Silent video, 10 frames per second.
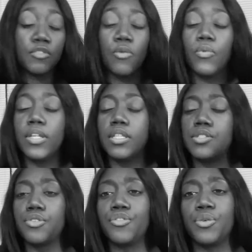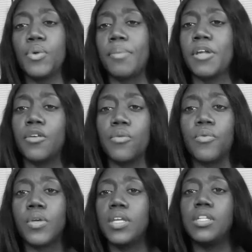With this review, I'm not
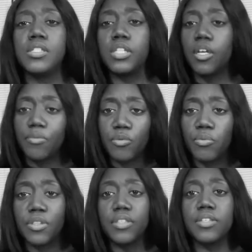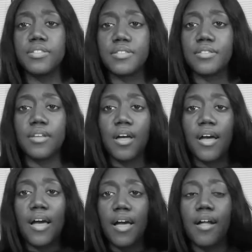going in depth with this.
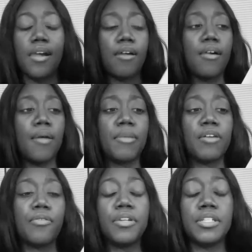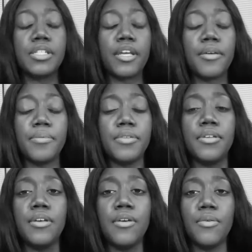I'm not going in depth
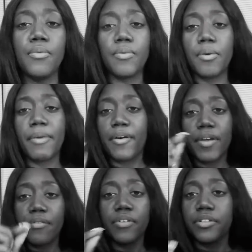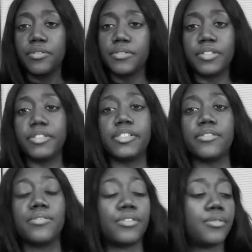about every little detail.
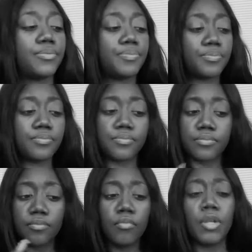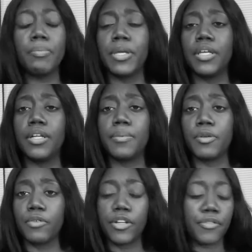So pick it up and
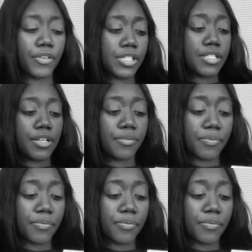read it for yourself.